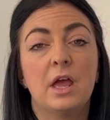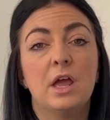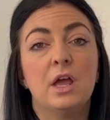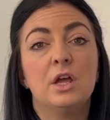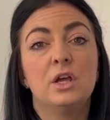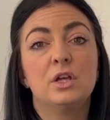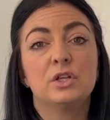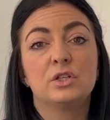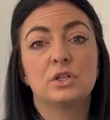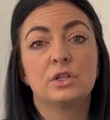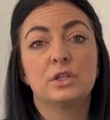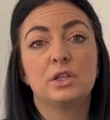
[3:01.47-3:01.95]

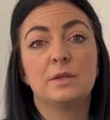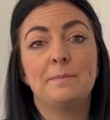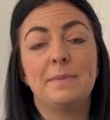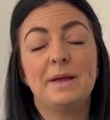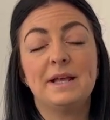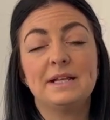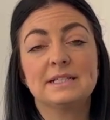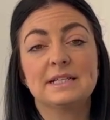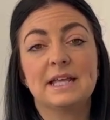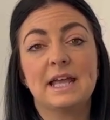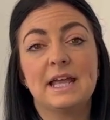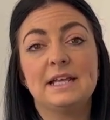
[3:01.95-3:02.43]
So the
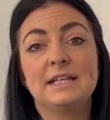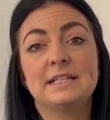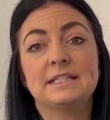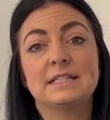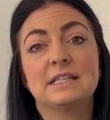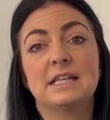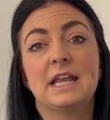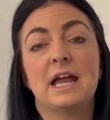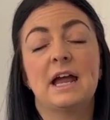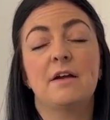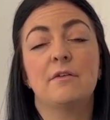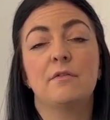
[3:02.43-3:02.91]
best case
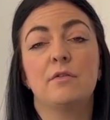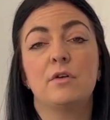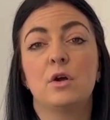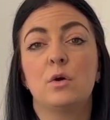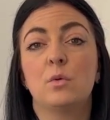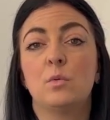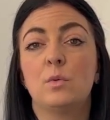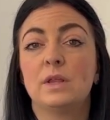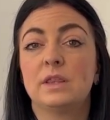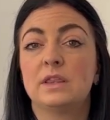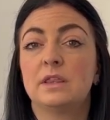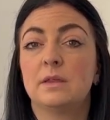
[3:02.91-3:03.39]
scenario
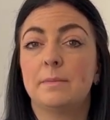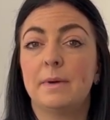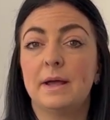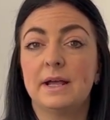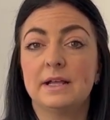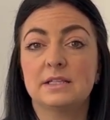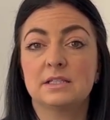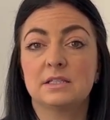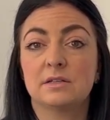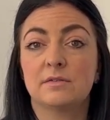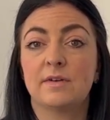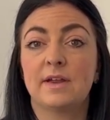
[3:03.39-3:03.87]
with the
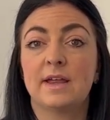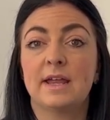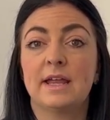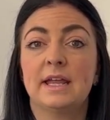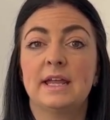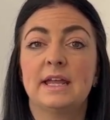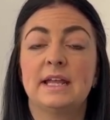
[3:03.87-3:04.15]
pessary